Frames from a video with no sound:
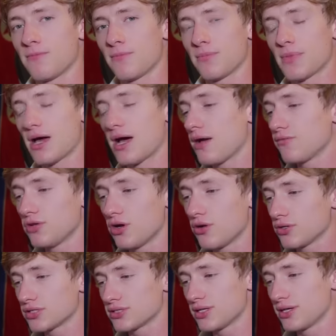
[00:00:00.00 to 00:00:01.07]
I've
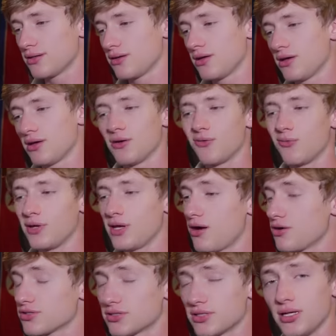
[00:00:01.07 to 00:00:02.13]
noticed it. We all
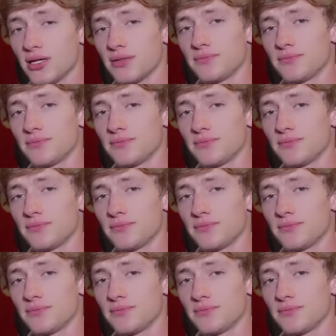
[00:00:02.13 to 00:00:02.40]
see it.